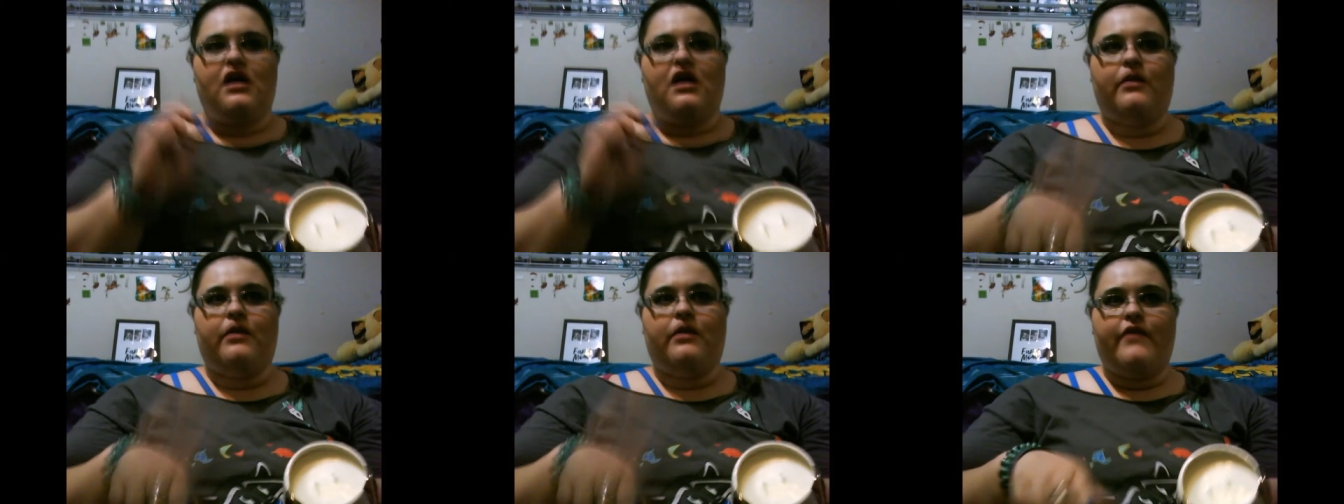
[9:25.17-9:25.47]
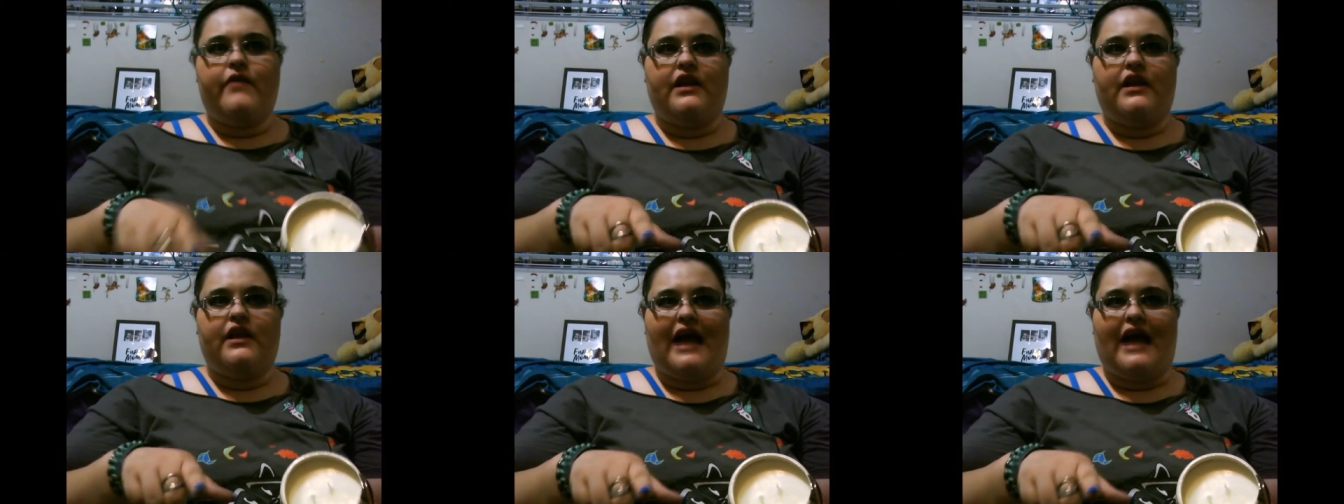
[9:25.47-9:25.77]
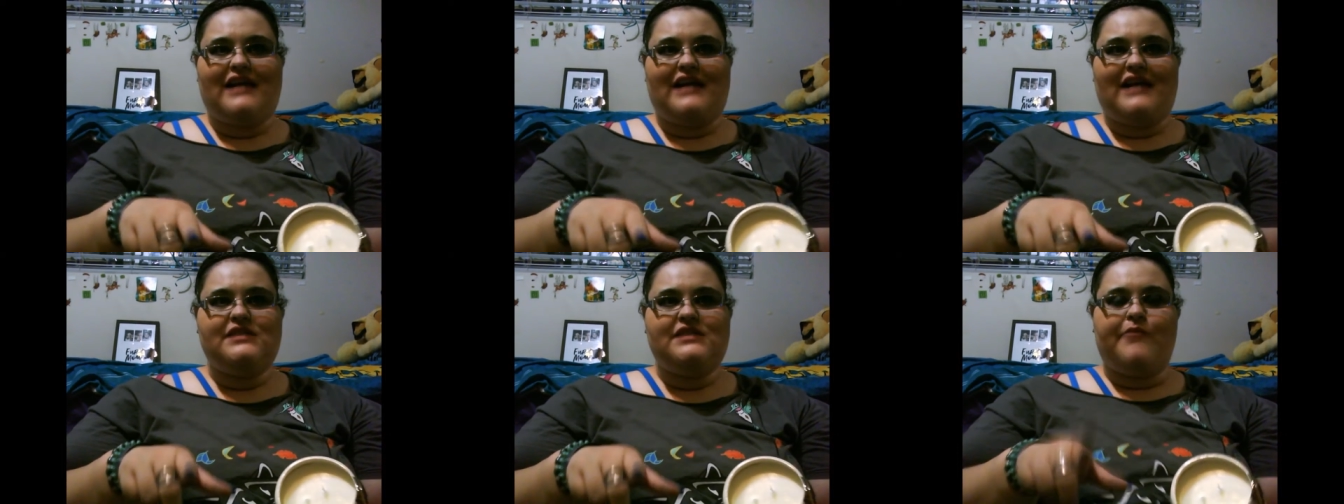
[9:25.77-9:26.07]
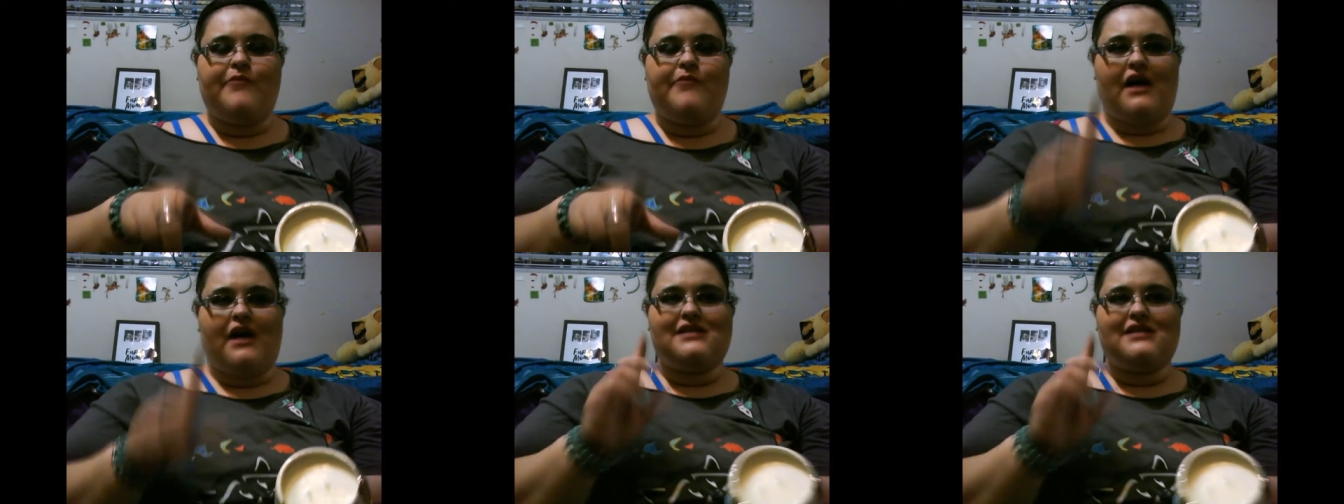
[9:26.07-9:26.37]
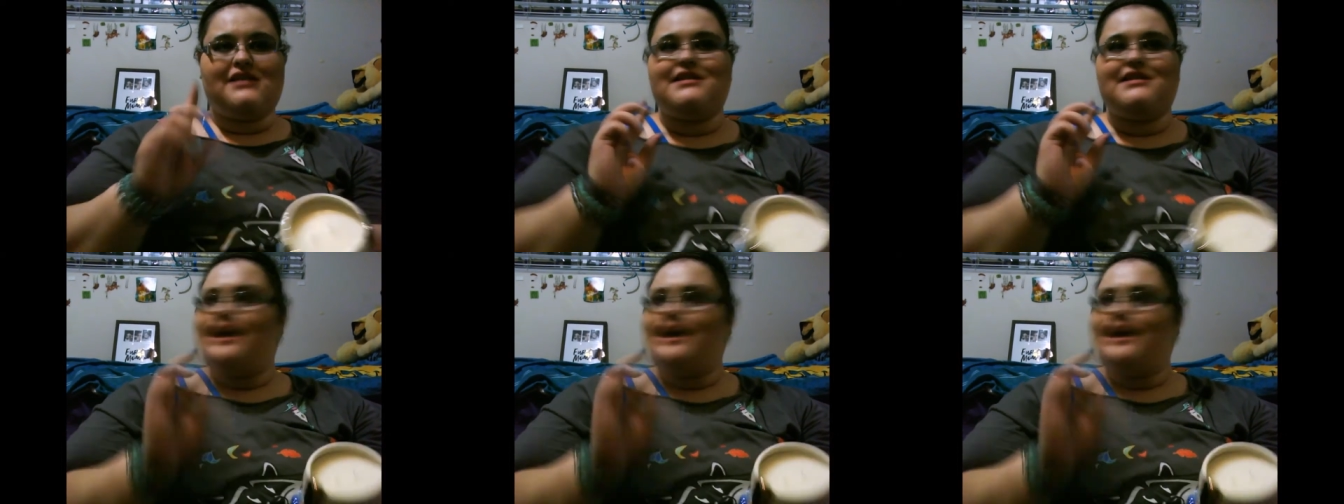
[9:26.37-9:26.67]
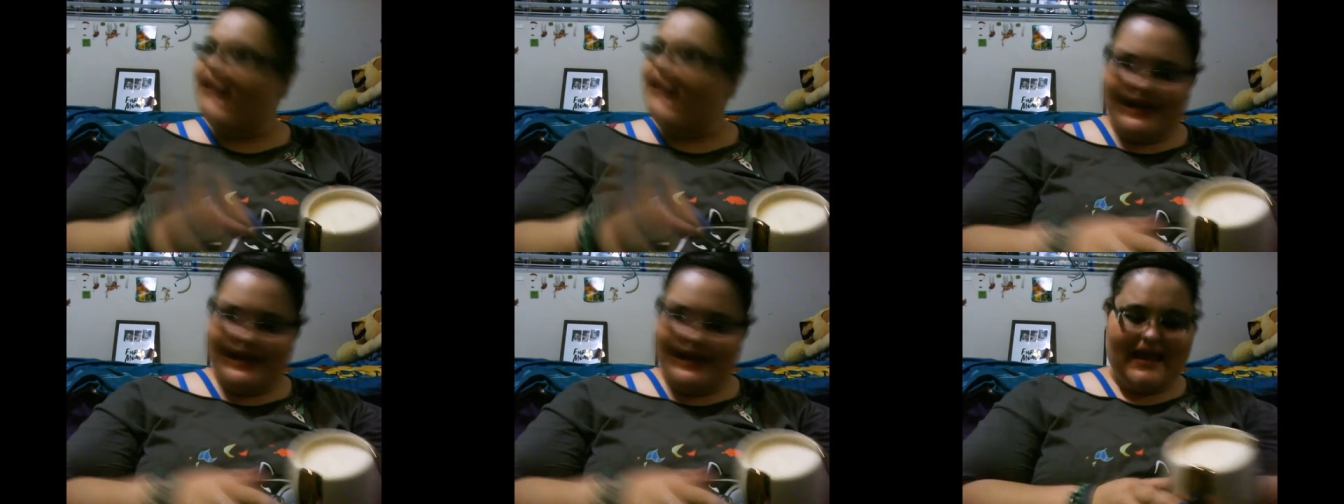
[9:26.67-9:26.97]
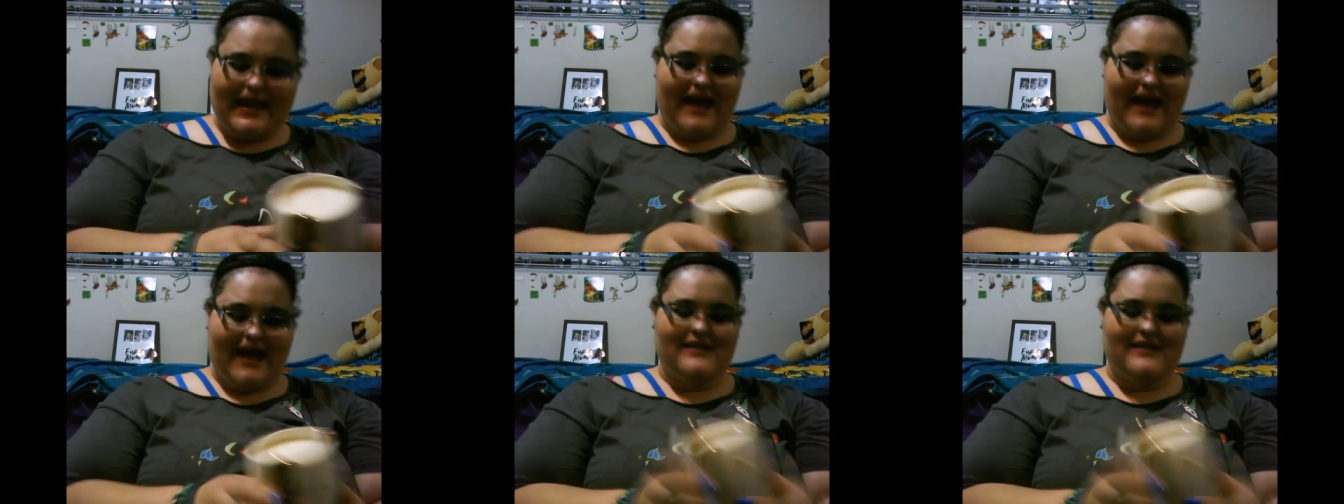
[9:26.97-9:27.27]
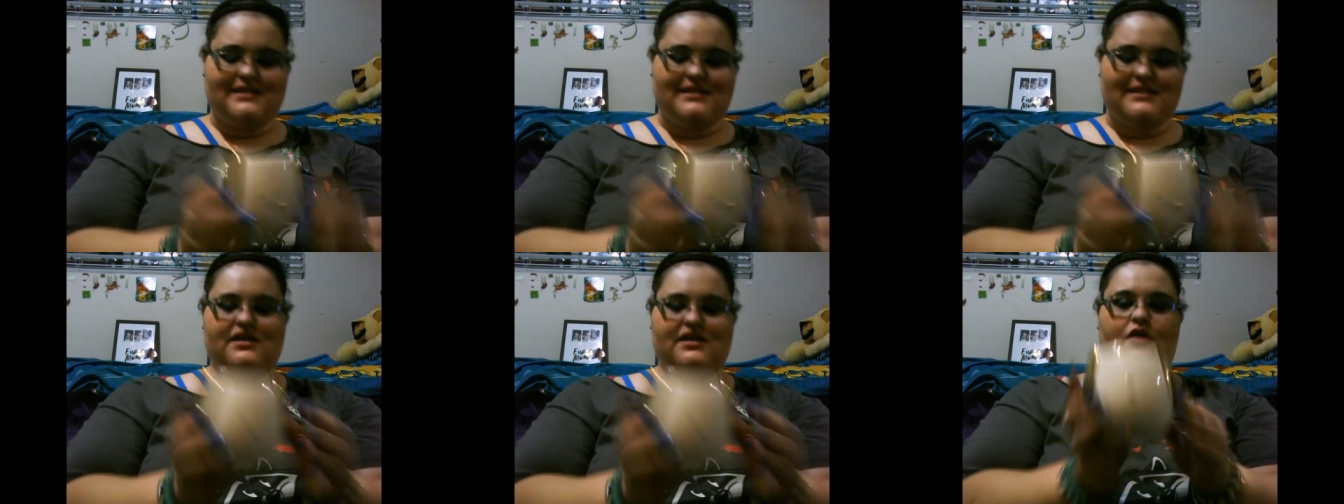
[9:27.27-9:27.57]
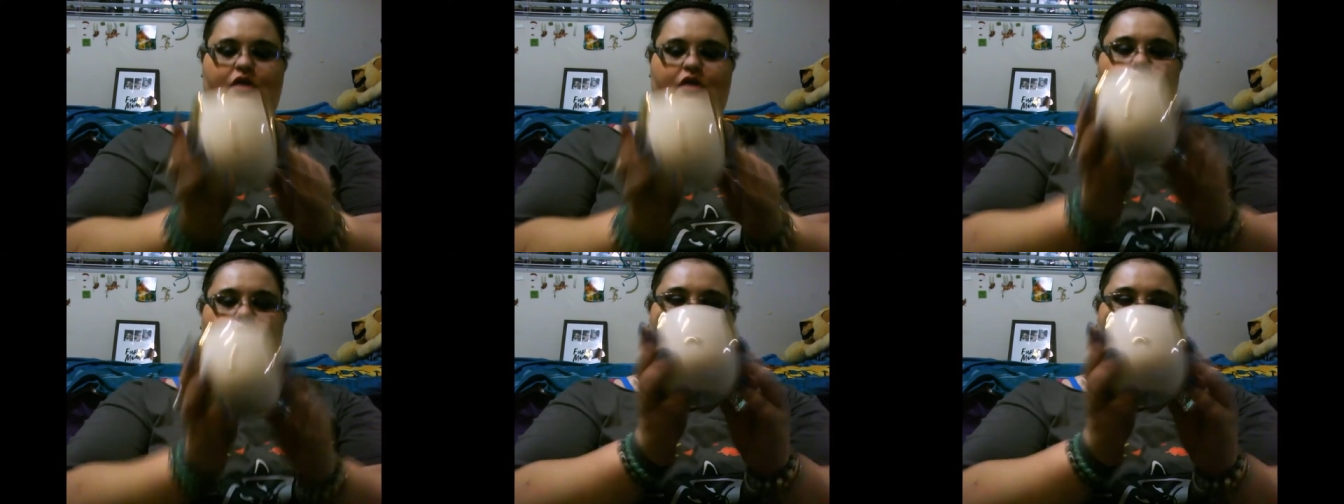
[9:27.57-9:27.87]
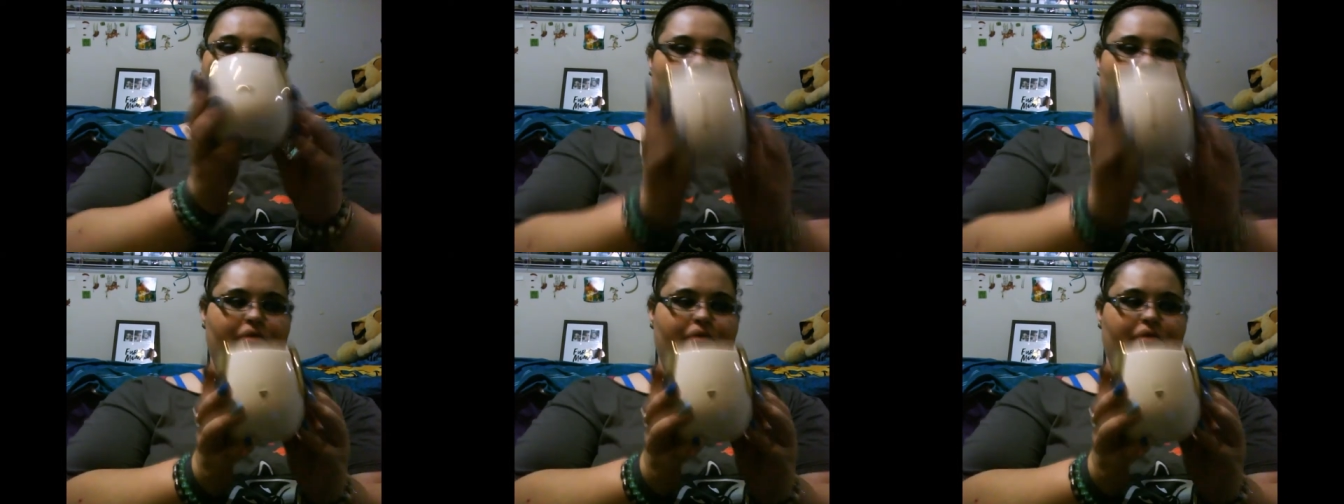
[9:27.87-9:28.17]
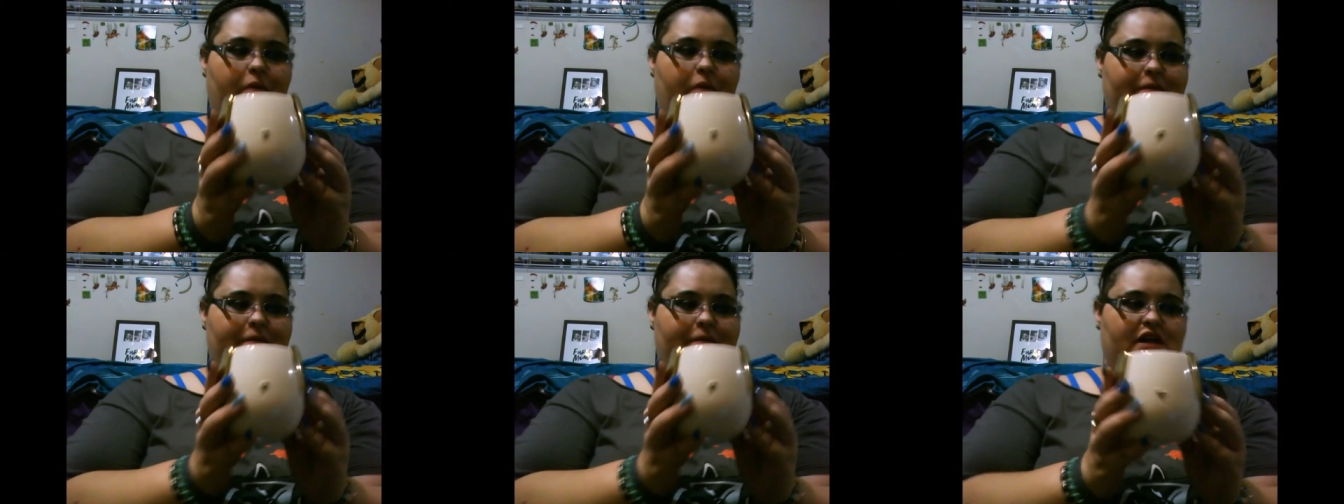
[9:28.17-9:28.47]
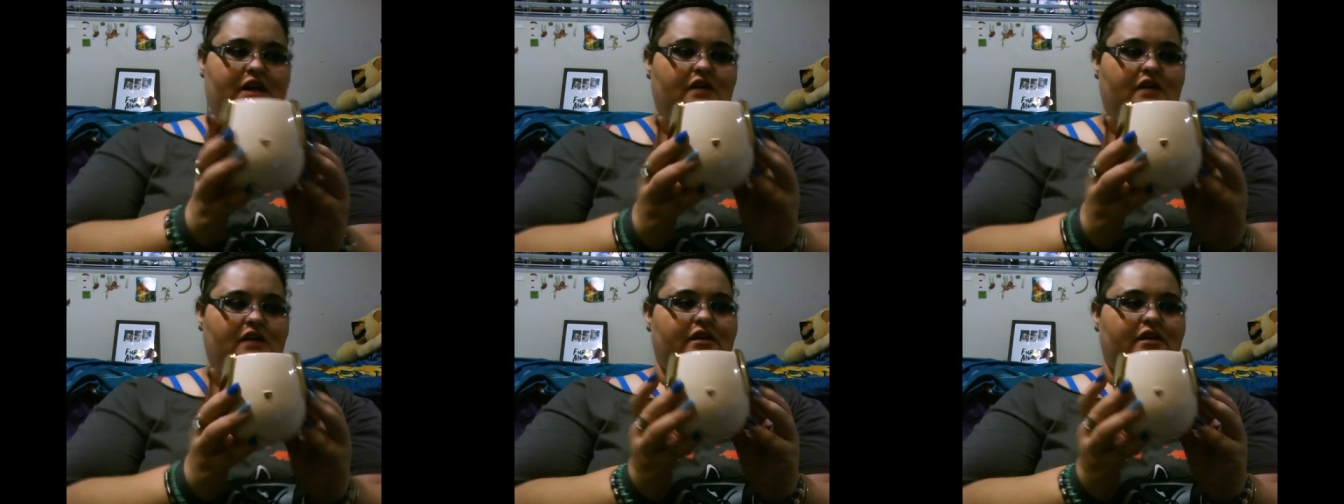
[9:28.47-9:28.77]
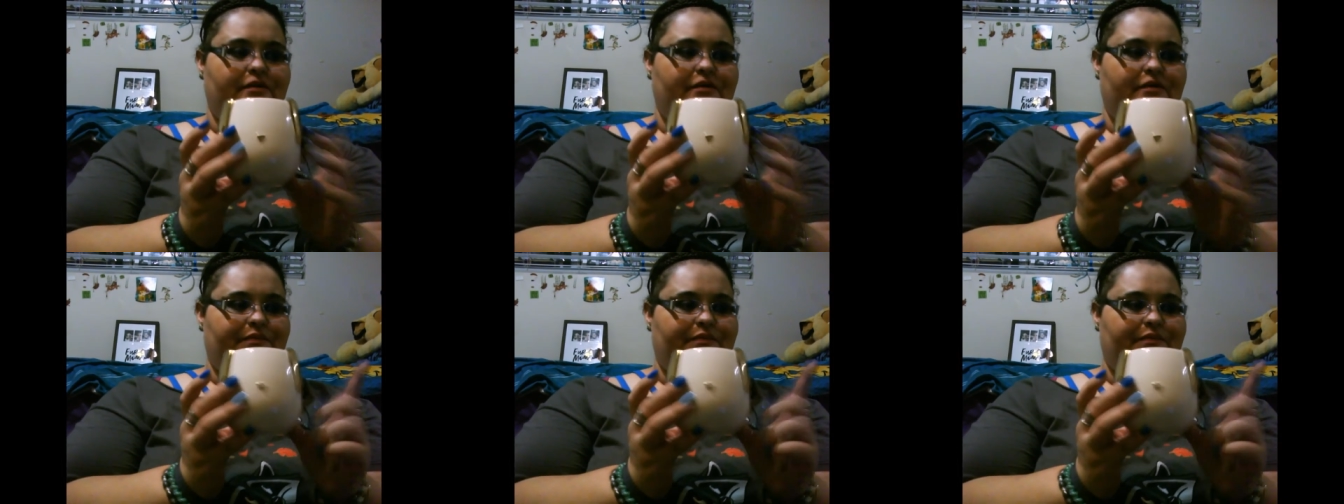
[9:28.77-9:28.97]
in the last box a kitty cat. So now I have a puppy dog.